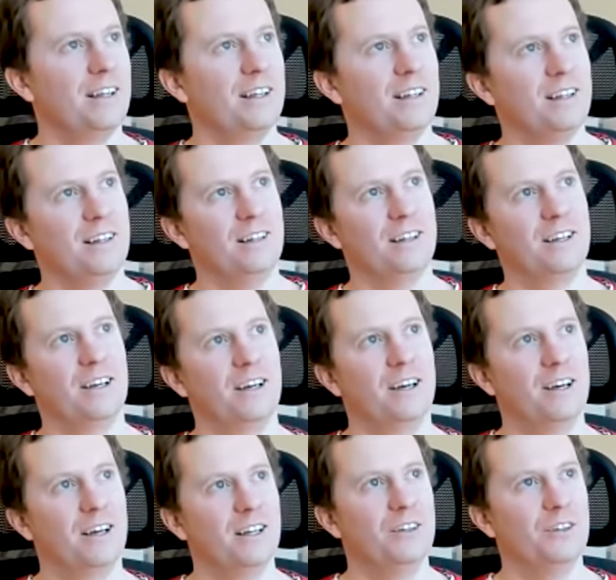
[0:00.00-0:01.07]

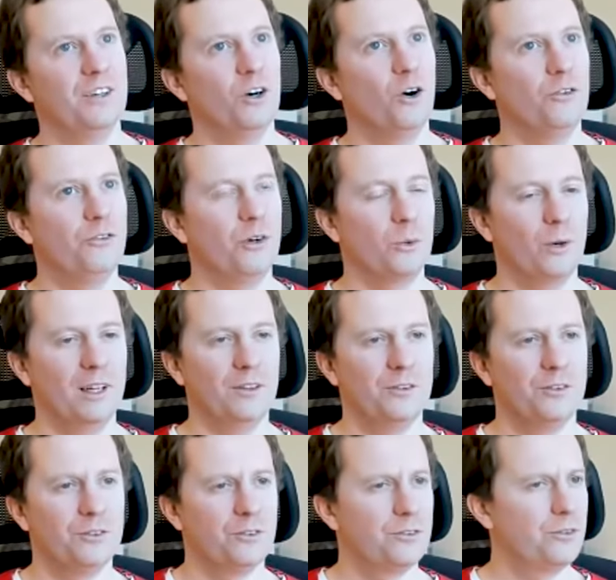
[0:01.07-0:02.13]
the the offer went
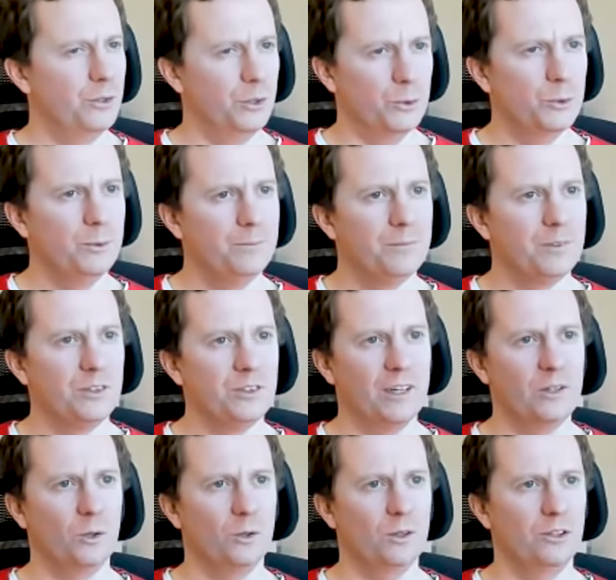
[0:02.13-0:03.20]
through.
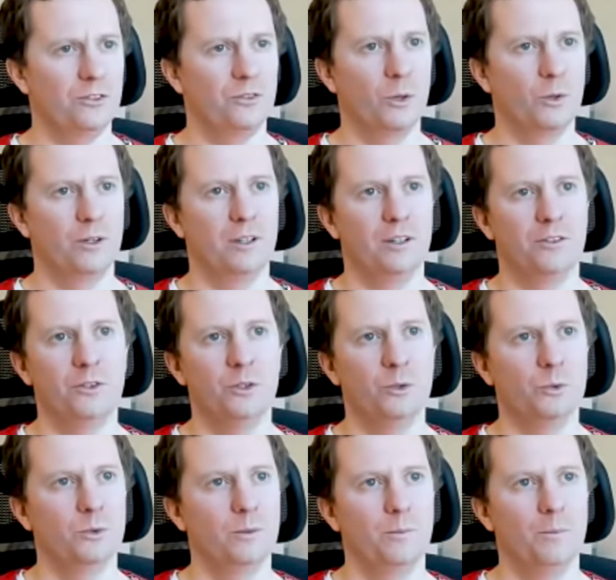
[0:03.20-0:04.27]
Shareholders voted it
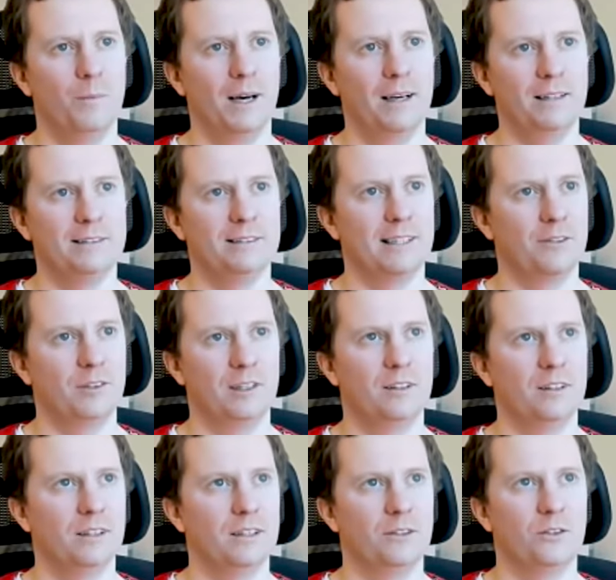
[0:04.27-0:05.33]
through by
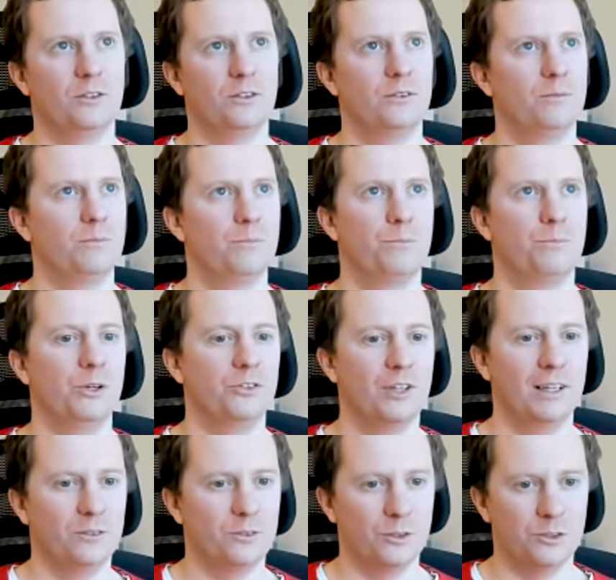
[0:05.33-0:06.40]
seventy
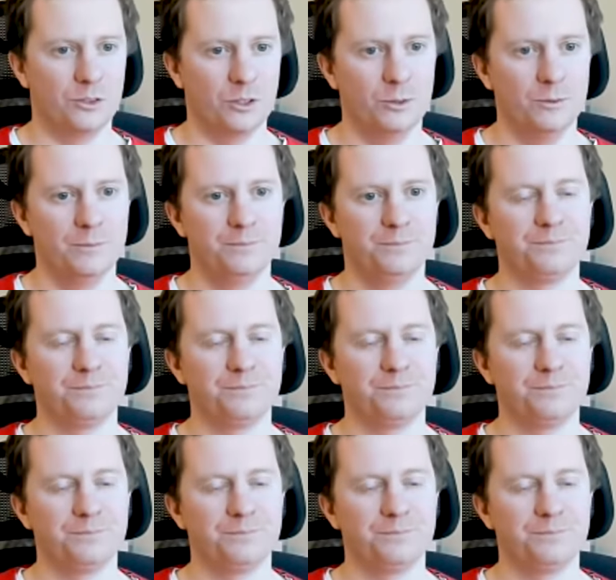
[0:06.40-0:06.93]
percent or so.